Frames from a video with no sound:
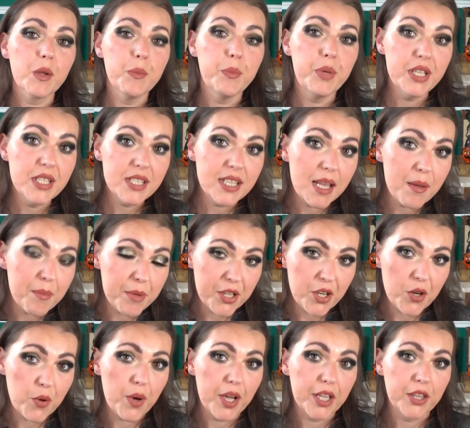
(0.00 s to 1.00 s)
Please let me
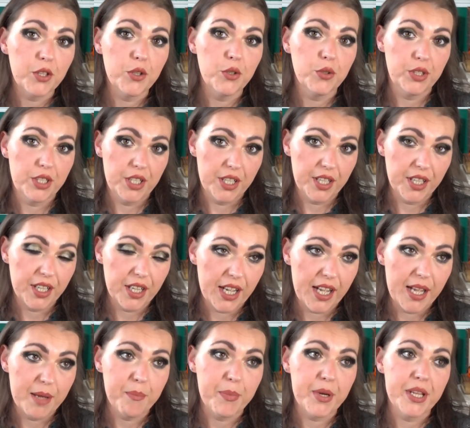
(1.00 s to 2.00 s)
know what do you think,
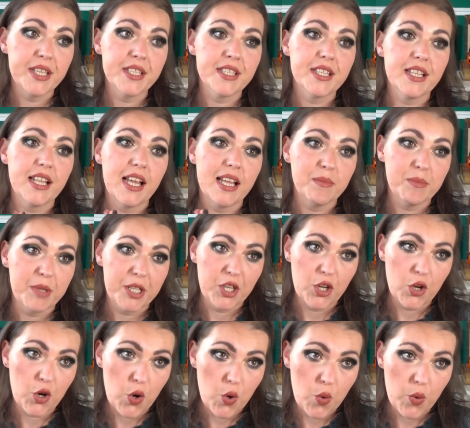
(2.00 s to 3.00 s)
and please let me
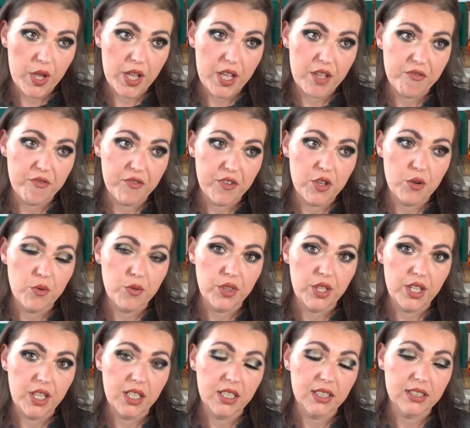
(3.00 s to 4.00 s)
know if you
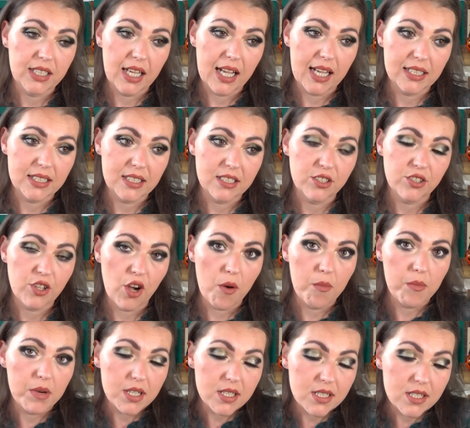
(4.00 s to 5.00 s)
think that
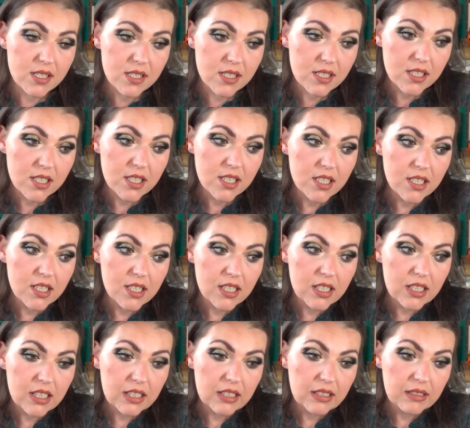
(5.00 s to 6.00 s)
Thomas
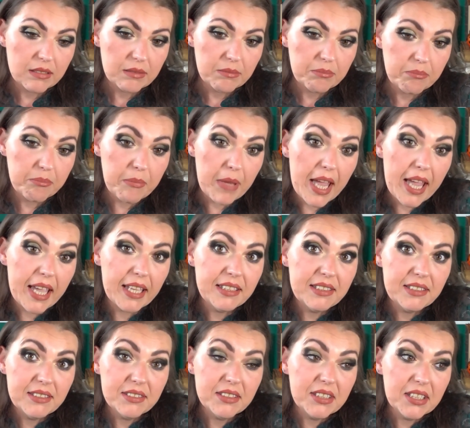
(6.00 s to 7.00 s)
made
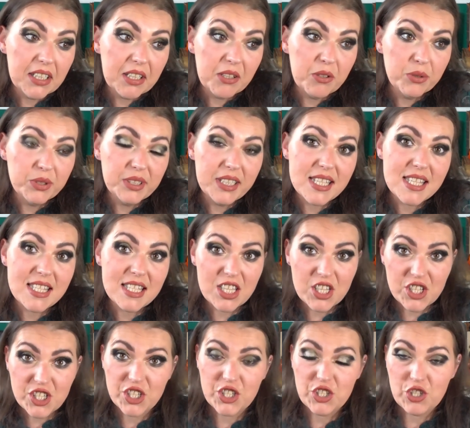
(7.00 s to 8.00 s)
a good
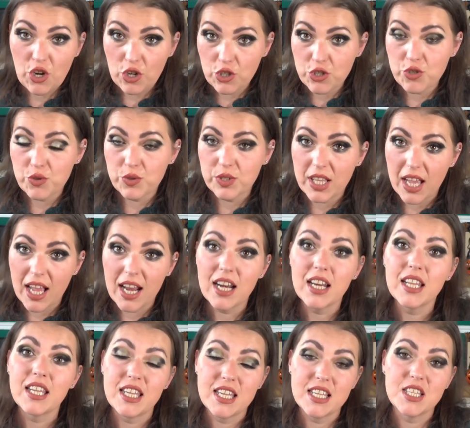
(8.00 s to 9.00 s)
decision not to tell
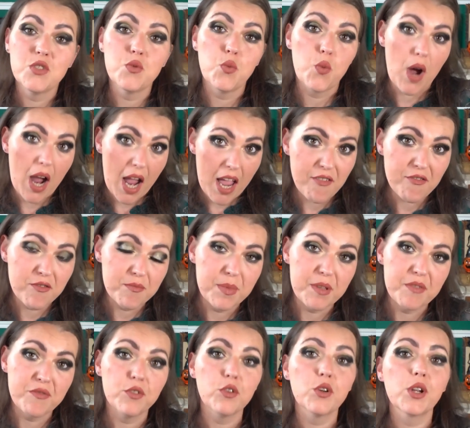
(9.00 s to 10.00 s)
his wife
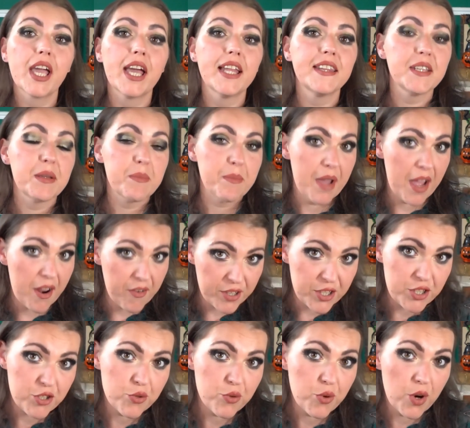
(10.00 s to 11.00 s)
before getting
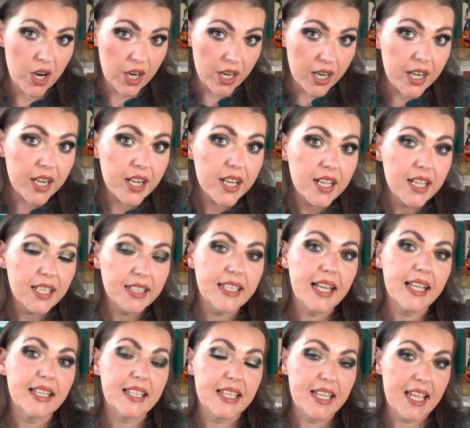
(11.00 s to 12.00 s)
married to her
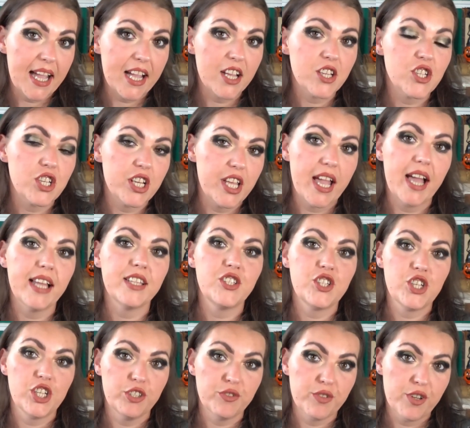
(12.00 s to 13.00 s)
that he actually had
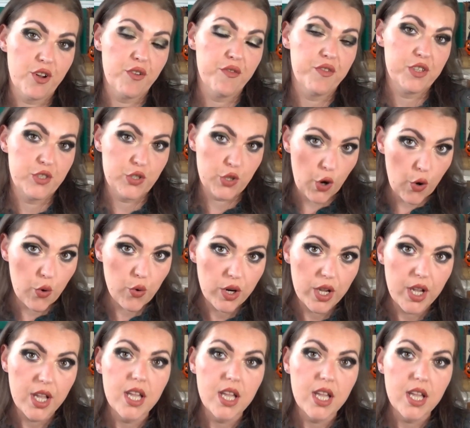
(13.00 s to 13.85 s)
children of his own.